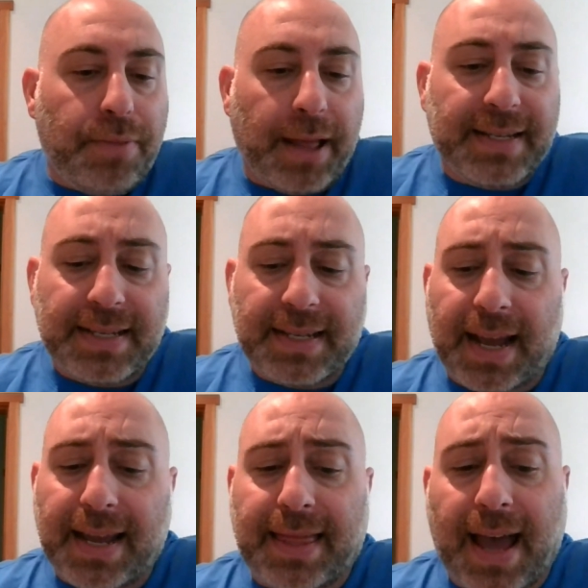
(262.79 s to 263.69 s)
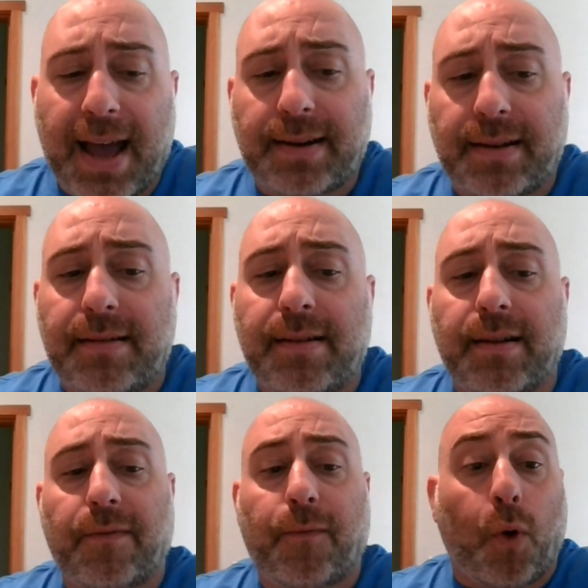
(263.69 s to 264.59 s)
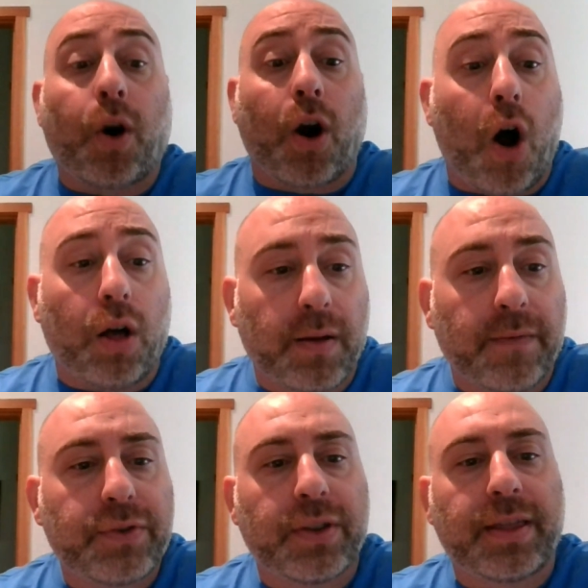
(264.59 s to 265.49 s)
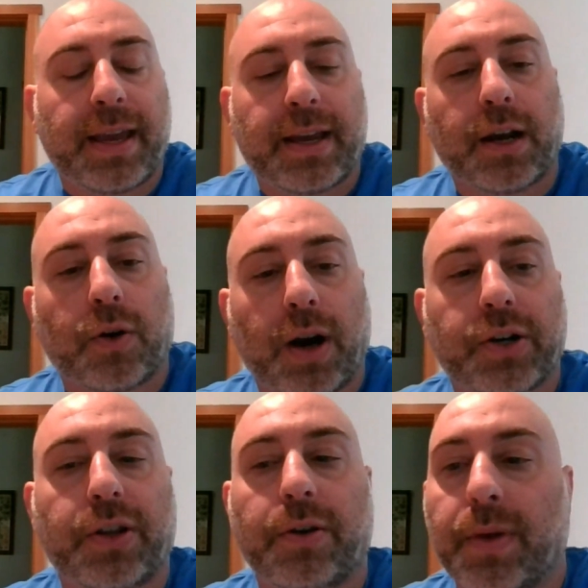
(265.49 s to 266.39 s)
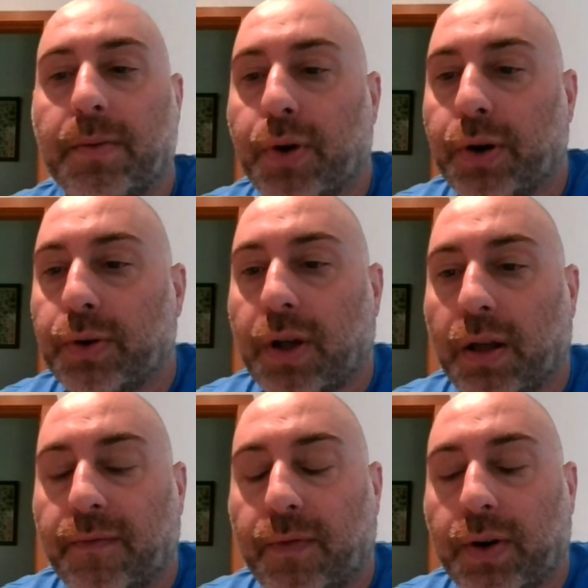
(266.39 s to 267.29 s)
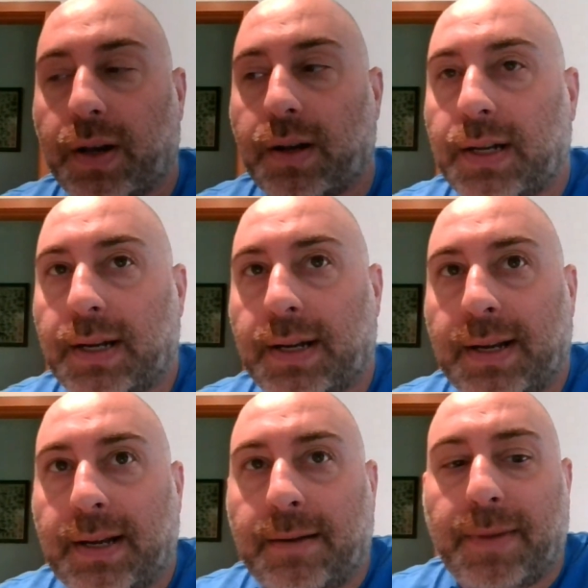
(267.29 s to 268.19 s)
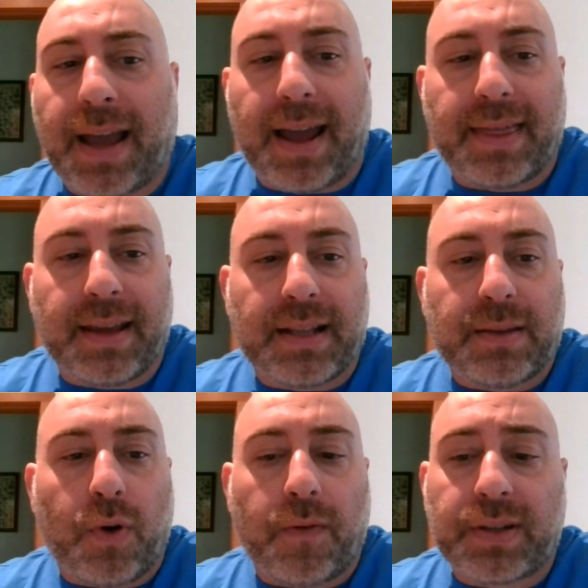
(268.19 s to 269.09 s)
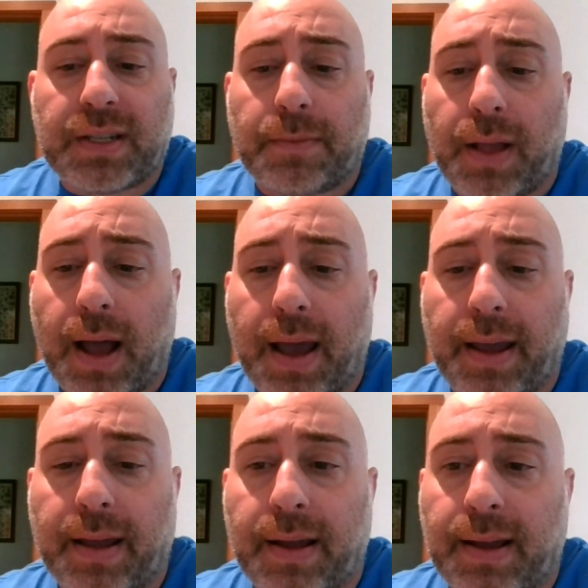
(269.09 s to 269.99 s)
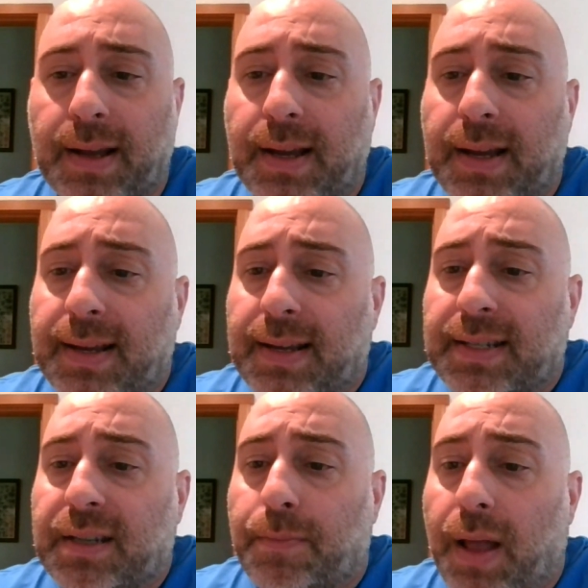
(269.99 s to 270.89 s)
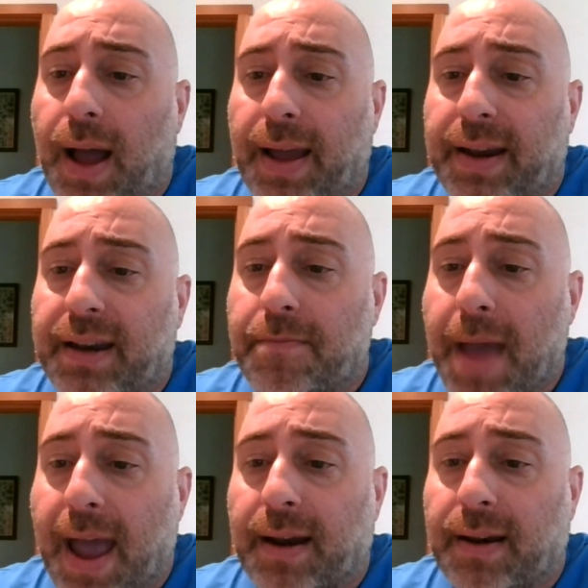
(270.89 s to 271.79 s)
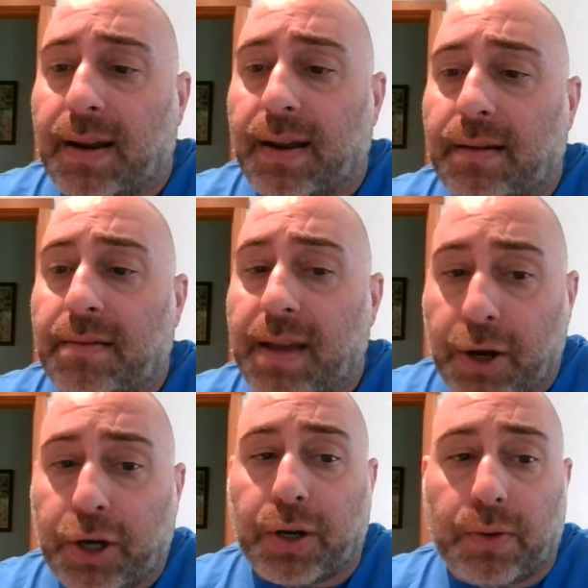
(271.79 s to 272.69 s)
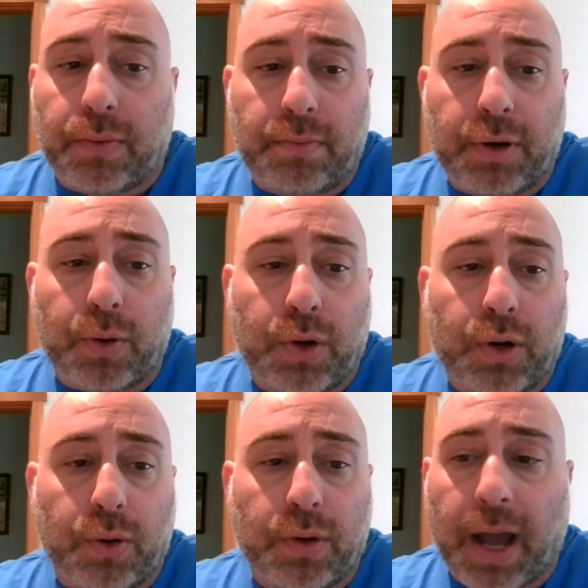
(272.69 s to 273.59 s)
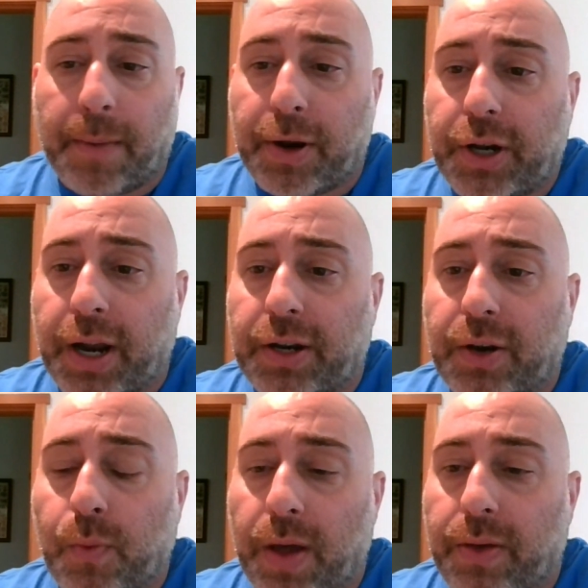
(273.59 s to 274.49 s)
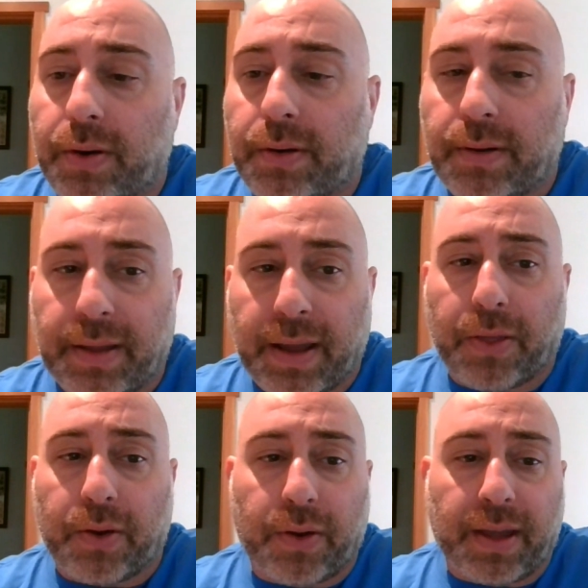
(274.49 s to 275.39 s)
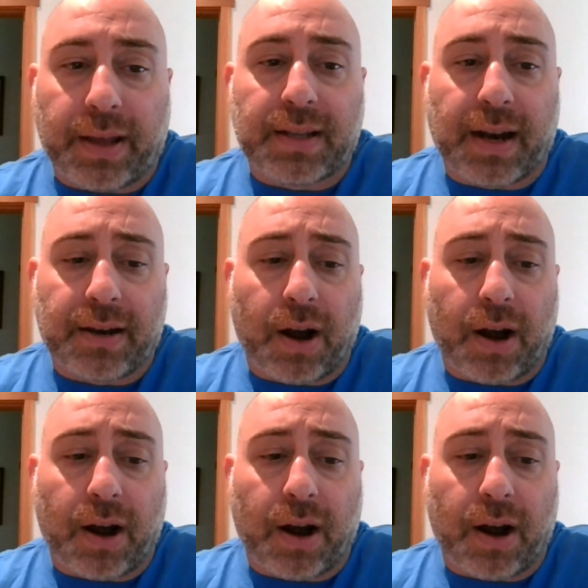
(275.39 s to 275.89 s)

places like that for olives so that they could crush them and produce olive oil. But yeah, I think it's more of a supply and demand issue due to climate change and weather and the other things that I